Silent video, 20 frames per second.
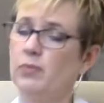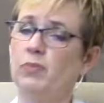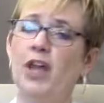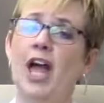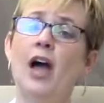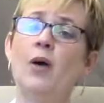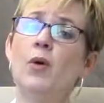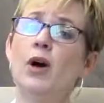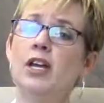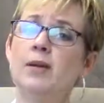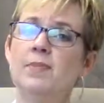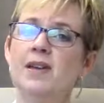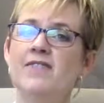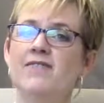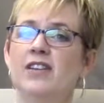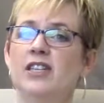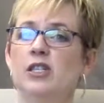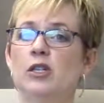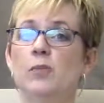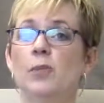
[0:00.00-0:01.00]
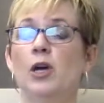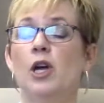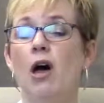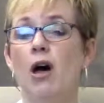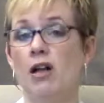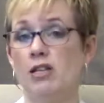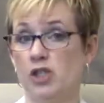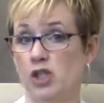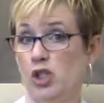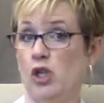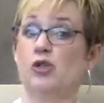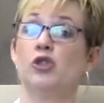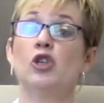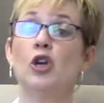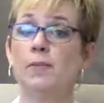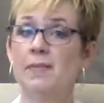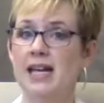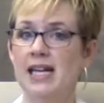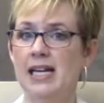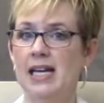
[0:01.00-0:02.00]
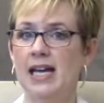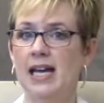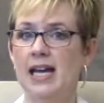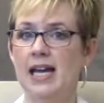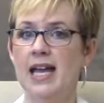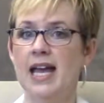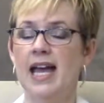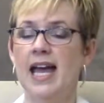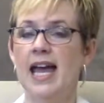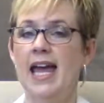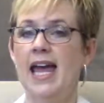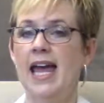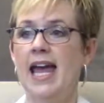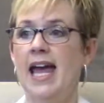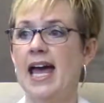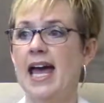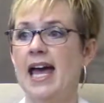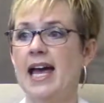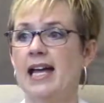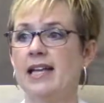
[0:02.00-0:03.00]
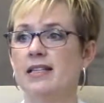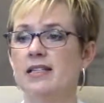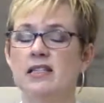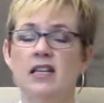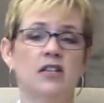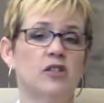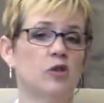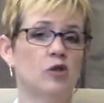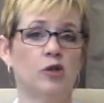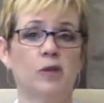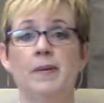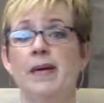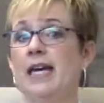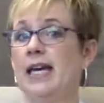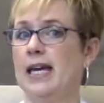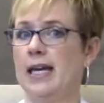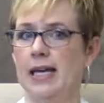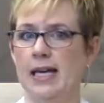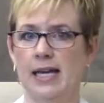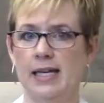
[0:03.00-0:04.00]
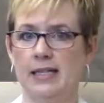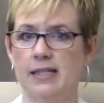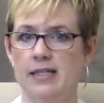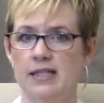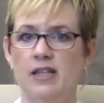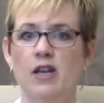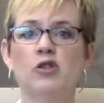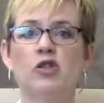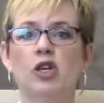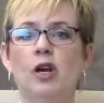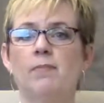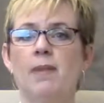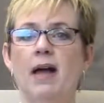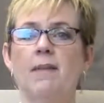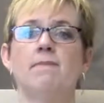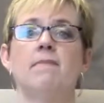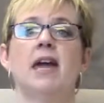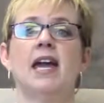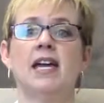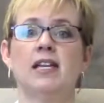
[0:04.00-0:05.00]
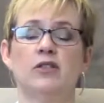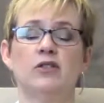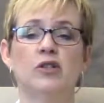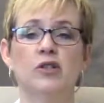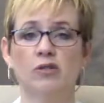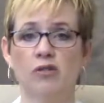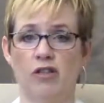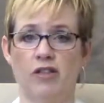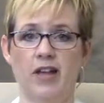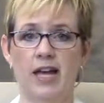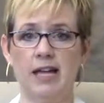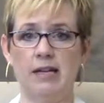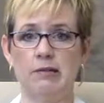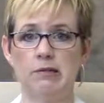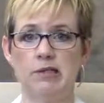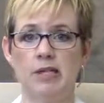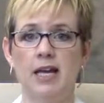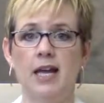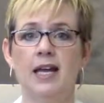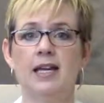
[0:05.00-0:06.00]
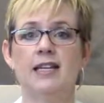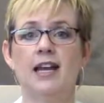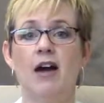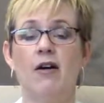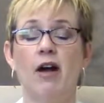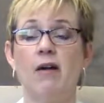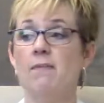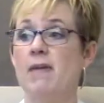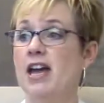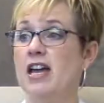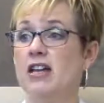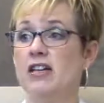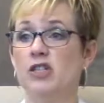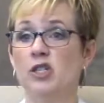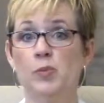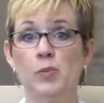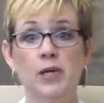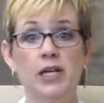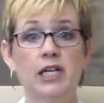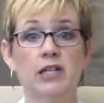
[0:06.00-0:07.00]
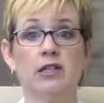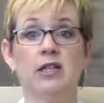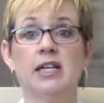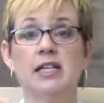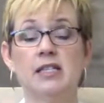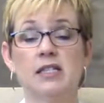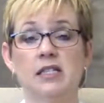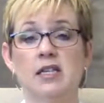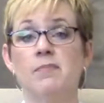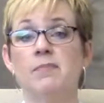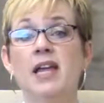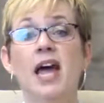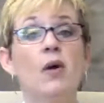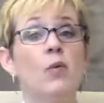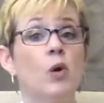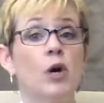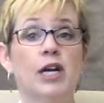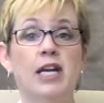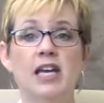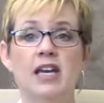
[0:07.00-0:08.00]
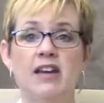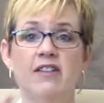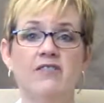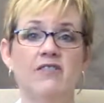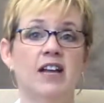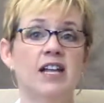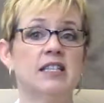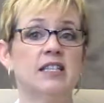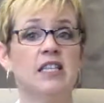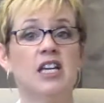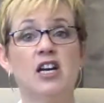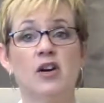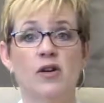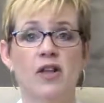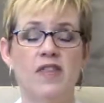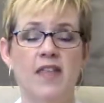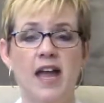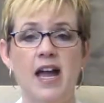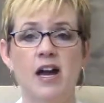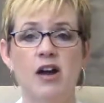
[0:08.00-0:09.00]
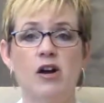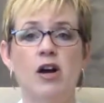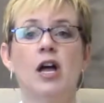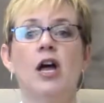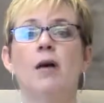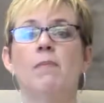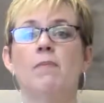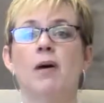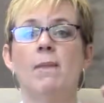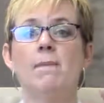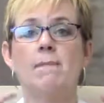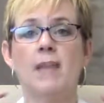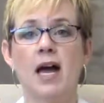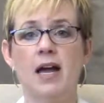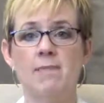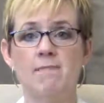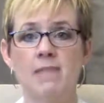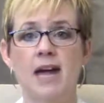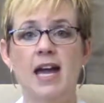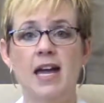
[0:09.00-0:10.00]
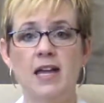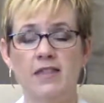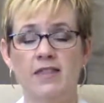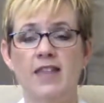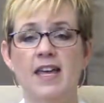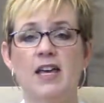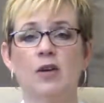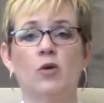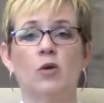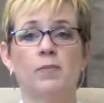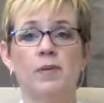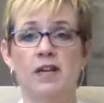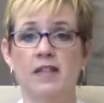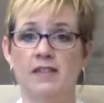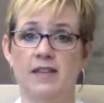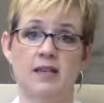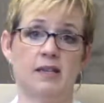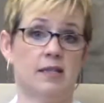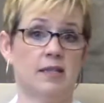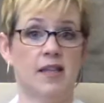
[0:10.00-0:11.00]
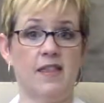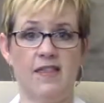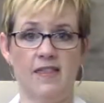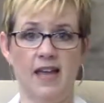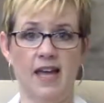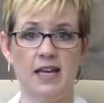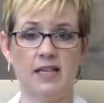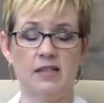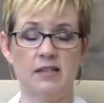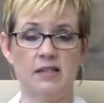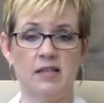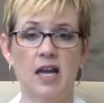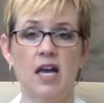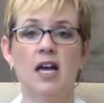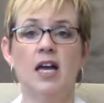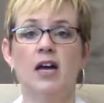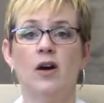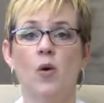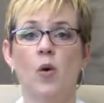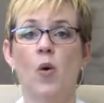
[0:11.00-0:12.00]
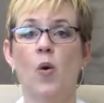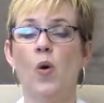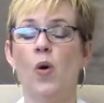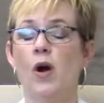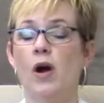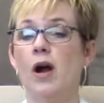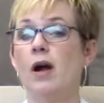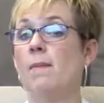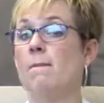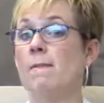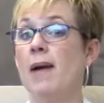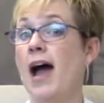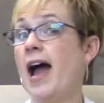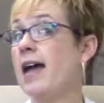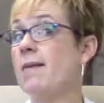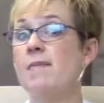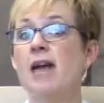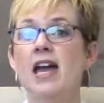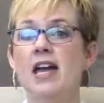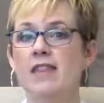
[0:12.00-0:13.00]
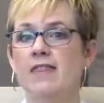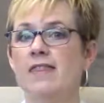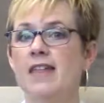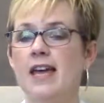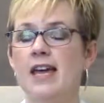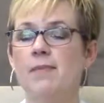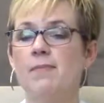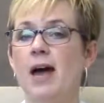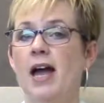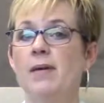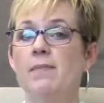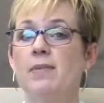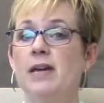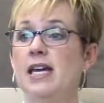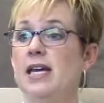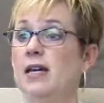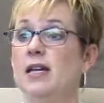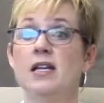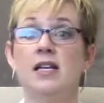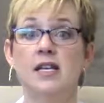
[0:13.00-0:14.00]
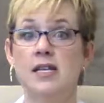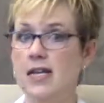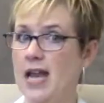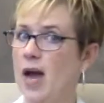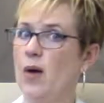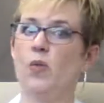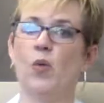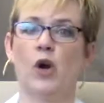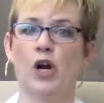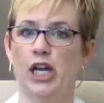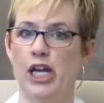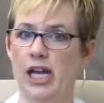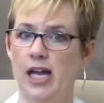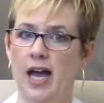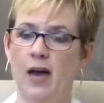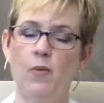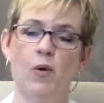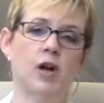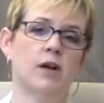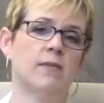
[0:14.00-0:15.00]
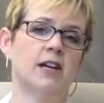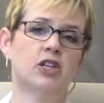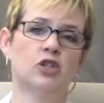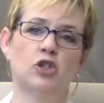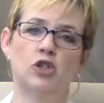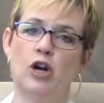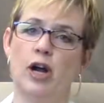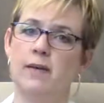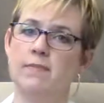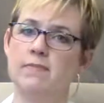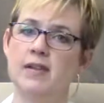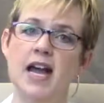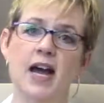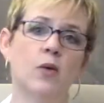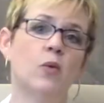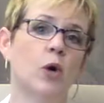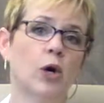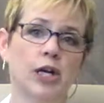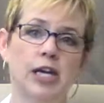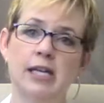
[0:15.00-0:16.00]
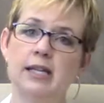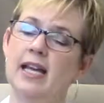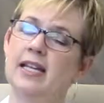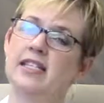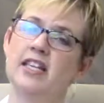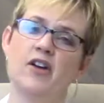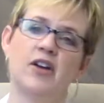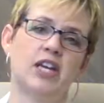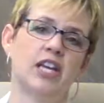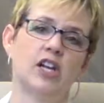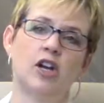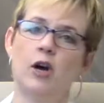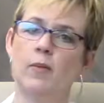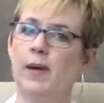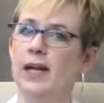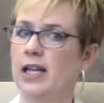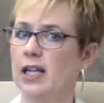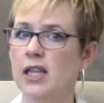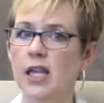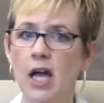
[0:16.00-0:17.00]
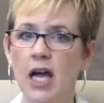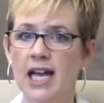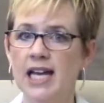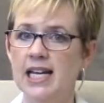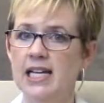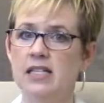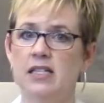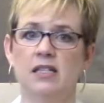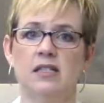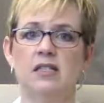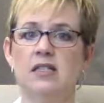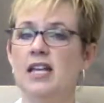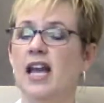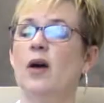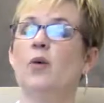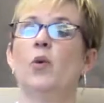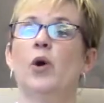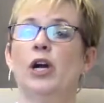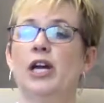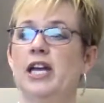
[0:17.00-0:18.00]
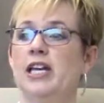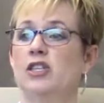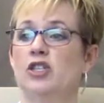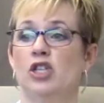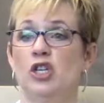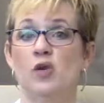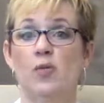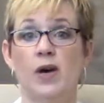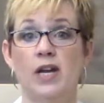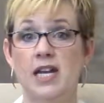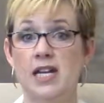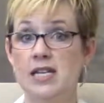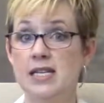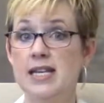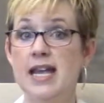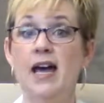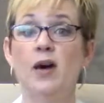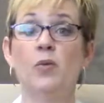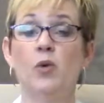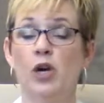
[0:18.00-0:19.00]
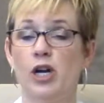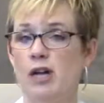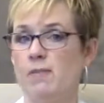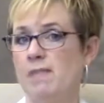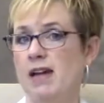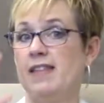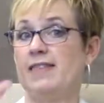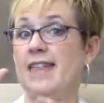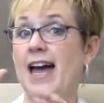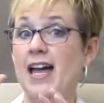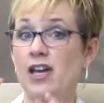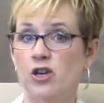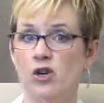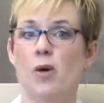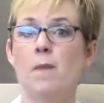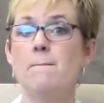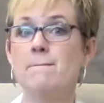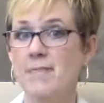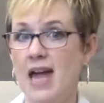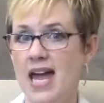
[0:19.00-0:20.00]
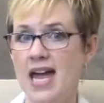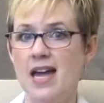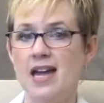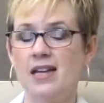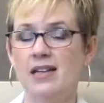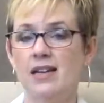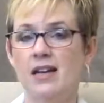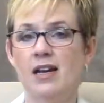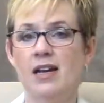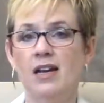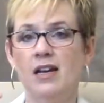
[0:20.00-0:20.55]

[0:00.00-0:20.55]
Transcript: I want to be visible on social media and do speaking gigs. Those are my main 2 things. Now I may sprinkle in some networking events here and there, but my main thing will be this and this. Or my main thing might be networking. I want to make sure I'm networking. That's how I get all my clients, is networking. So you want to network and make that your main